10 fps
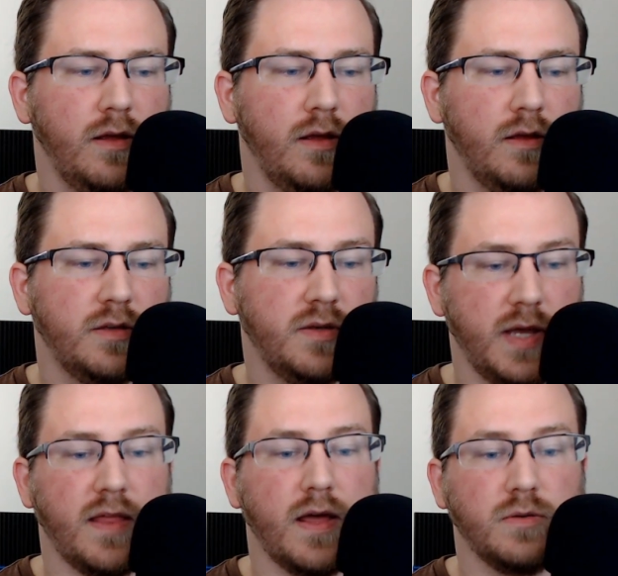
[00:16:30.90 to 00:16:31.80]
So
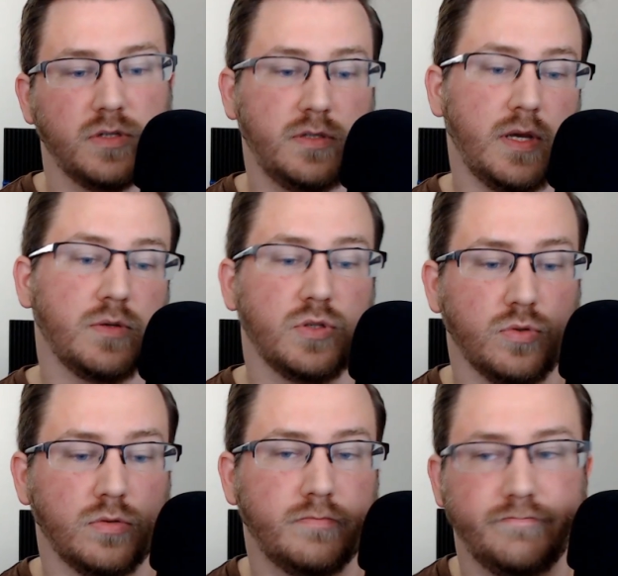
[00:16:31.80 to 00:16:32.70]
yeah, that was
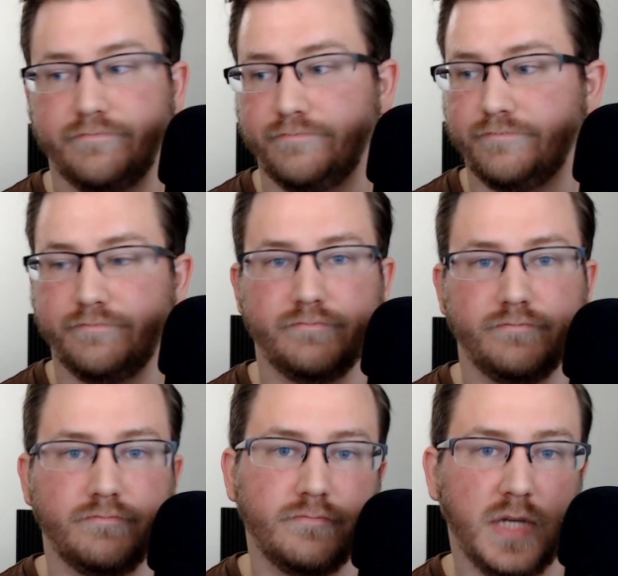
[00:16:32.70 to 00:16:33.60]
cool.
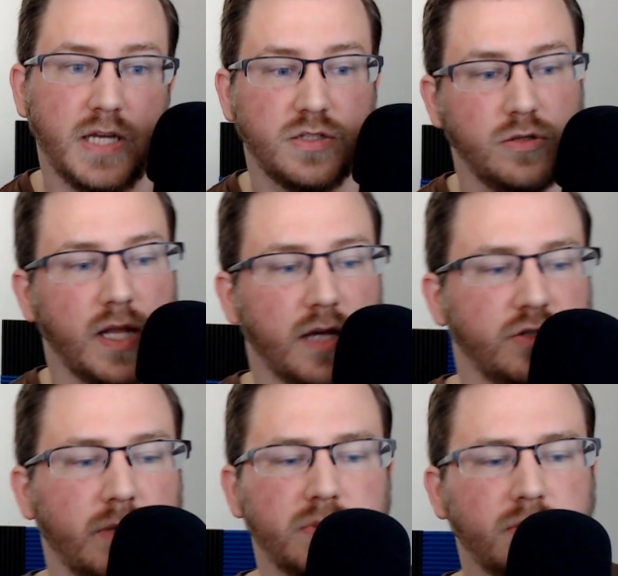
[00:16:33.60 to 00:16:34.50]
He has two cloud
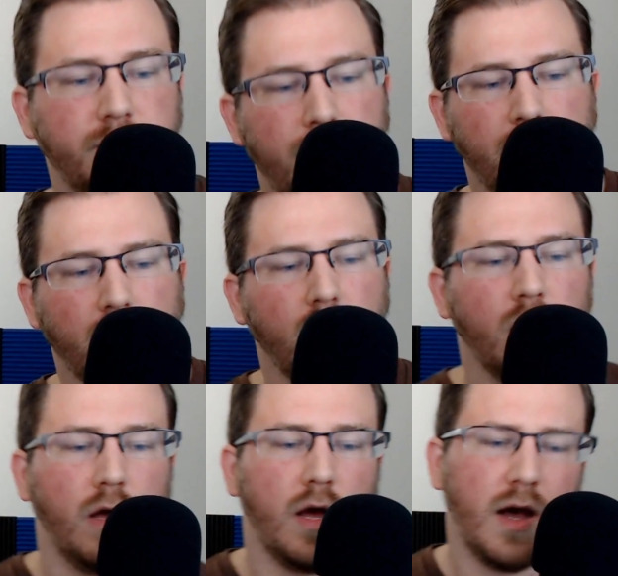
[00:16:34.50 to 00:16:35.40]
ships.
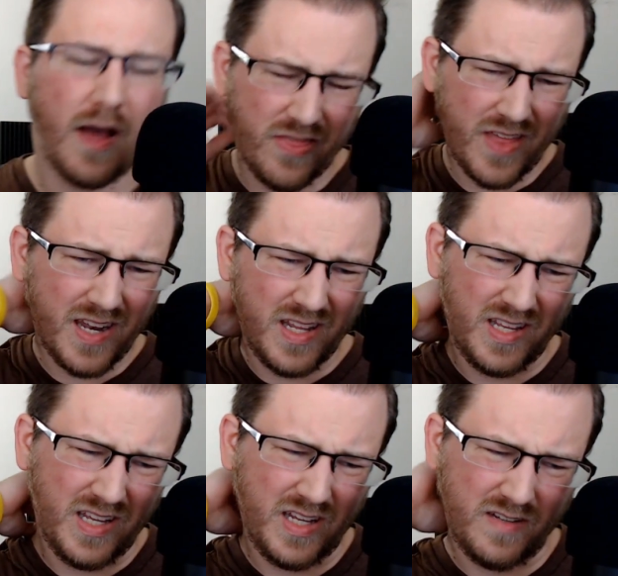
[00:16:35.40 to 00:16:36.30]
And then
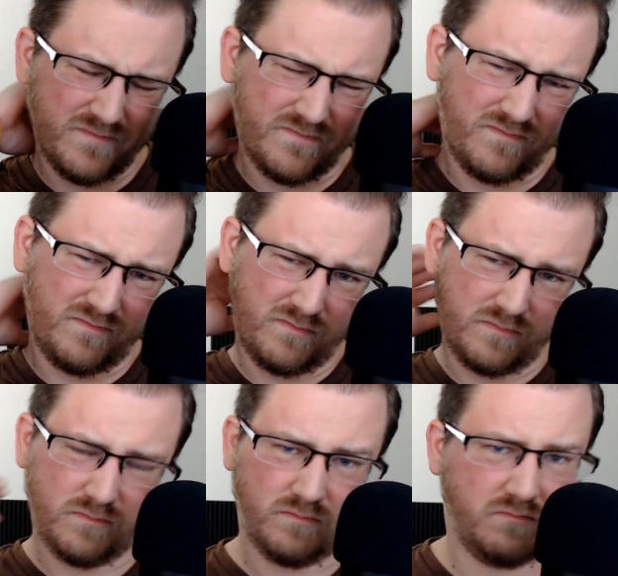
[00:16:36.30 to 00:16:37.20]
he
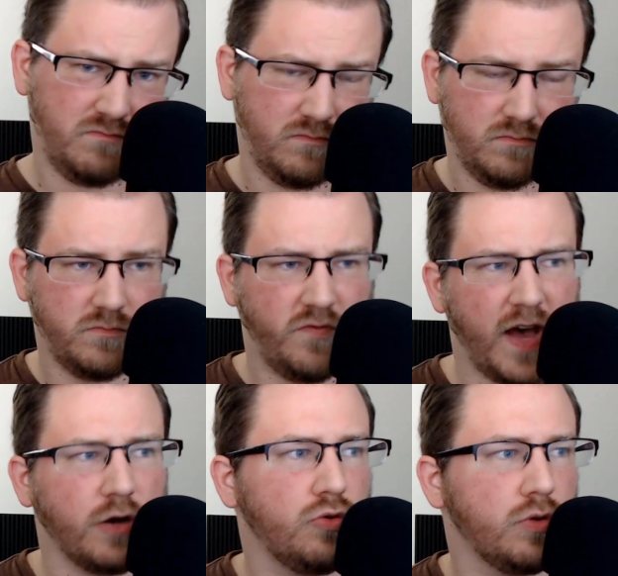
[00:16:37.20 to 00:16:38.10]

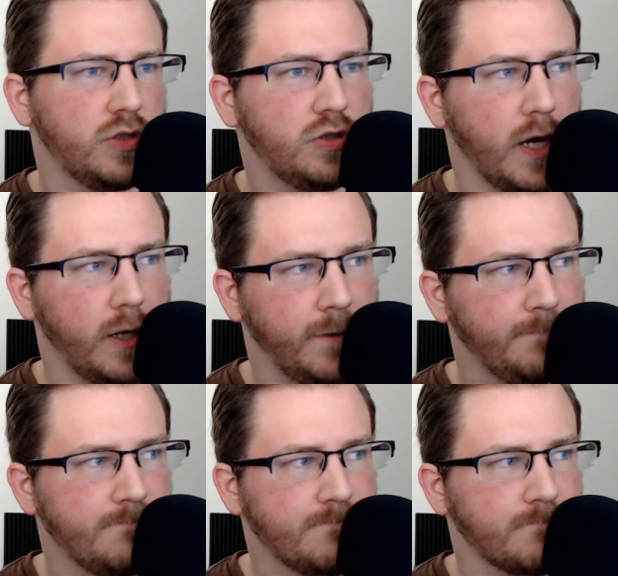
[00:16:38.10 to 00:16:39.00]
found Northstrider
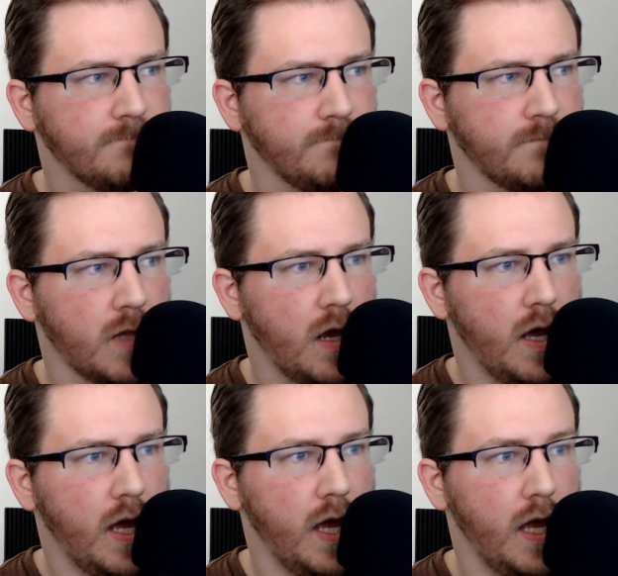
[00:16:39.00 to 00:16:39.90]

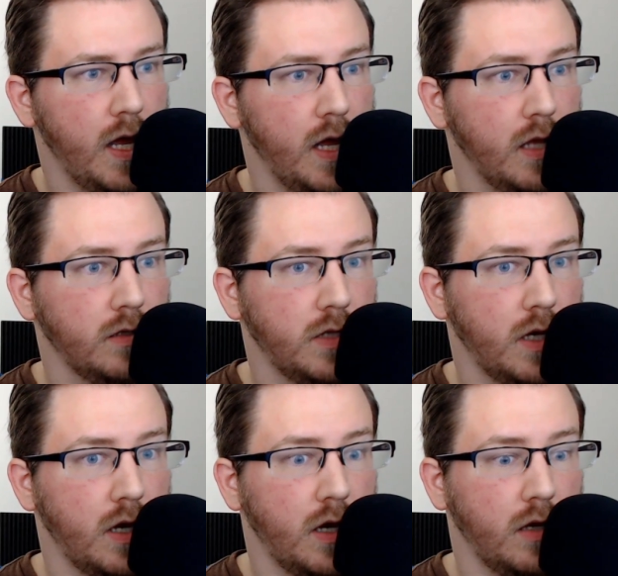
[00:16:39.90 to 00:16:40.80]
and
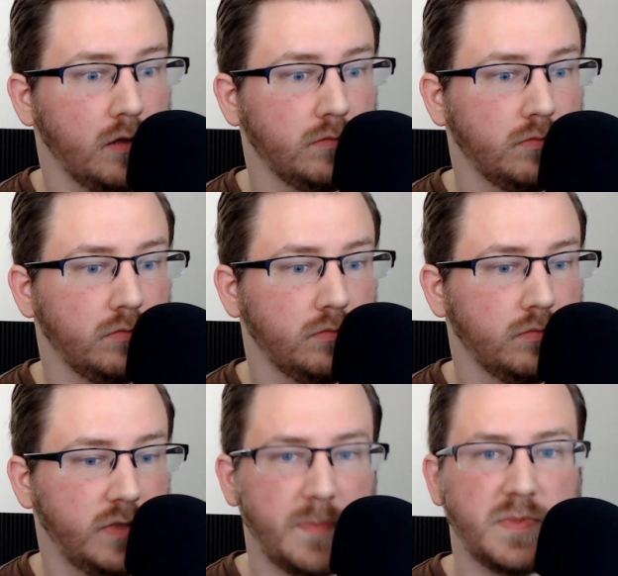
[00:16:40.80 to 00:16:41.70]

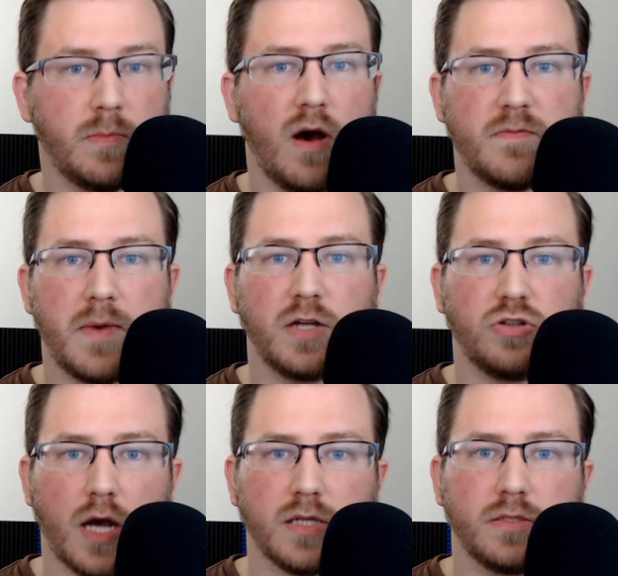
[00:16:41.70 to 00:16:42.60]
tipped him off about
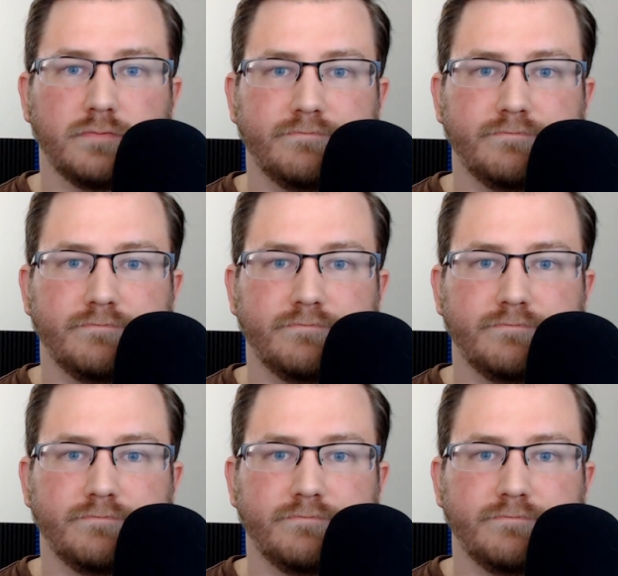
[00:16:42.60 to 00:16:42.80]
Dross.